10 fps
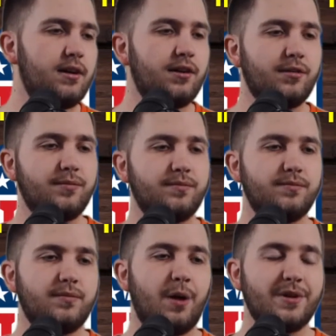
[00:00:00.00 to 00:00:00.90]

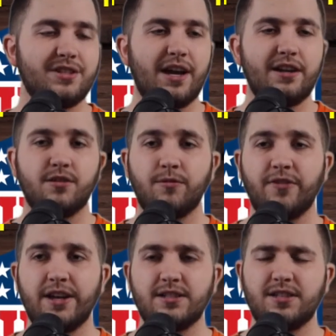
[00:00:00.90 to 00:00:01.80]
I'm excited
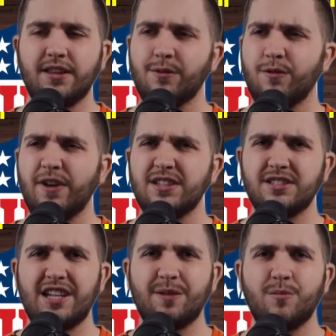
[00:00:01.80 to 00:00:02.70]
to face I think we're
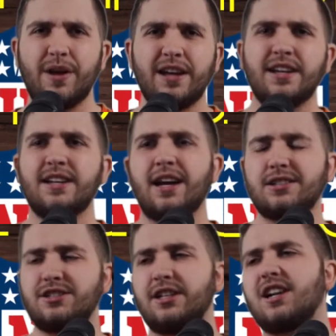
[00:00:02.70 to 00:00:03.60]
facing Tampa Bay
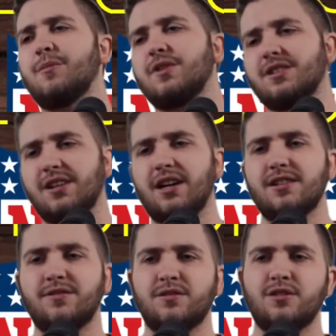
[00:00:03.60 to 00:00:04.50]
again next year. I'm
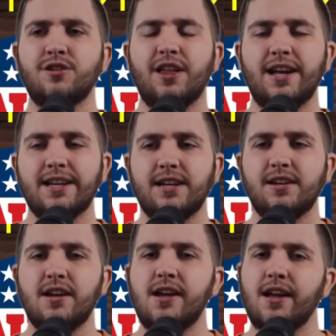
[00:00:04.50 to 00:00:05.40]
excited to do that
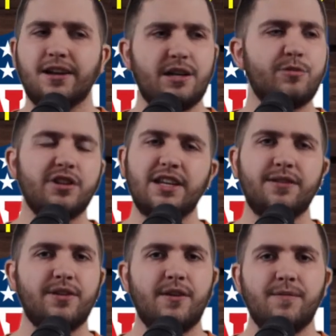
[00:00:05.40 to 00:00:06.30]
again because I
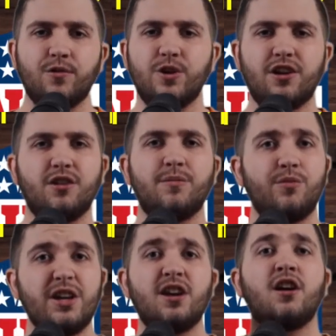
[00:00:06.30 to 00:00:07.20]
believe we
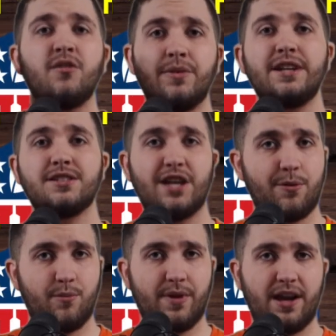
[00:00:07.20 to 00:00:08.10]
could have
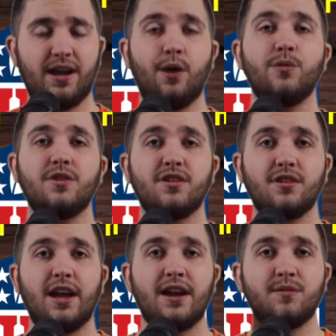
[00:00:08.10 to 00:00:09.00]
beaten Tampa Bay.
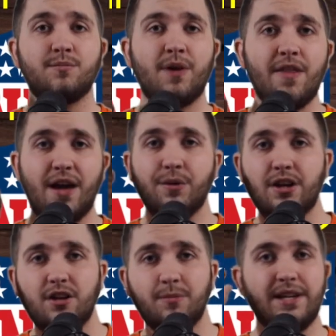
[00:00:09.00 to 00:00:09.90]
And by
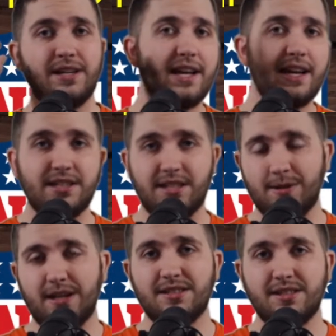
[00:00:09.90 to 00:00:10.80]
that, we could have beaten any
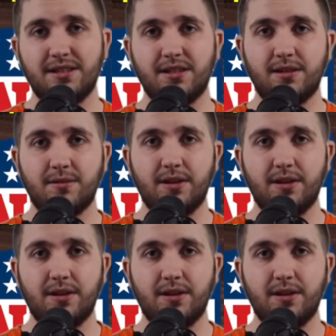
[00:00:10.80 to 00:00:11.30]
team that's